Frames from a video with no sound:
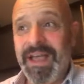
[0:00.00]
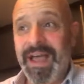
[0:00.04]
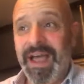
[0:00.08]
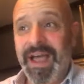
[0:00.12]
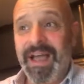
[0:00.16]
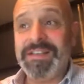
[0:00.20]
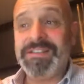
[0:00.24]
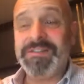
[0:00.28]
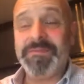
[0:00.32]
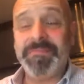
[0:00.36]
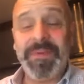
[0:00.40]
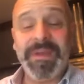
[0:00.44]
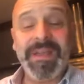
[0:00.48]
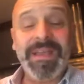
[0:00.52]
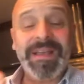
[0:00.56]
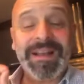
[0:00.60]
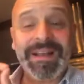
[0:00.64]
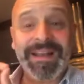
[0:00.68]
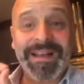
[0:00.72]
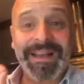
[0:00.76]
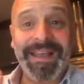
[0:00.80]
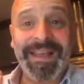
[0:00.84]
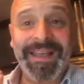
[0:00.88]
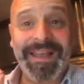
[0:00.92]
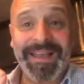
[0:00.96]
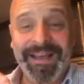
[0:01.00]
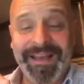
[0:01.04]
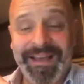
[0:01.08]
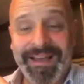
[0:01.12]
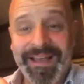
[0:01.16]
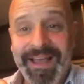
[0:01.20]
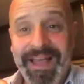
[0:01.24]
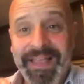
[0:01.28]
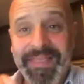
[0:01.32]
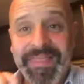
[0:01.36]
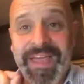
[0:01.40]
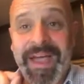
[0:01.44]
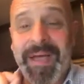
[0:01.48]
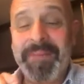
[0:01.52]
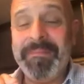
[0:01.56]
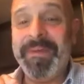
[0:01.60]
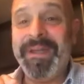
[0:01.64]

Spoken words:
And to be clear, that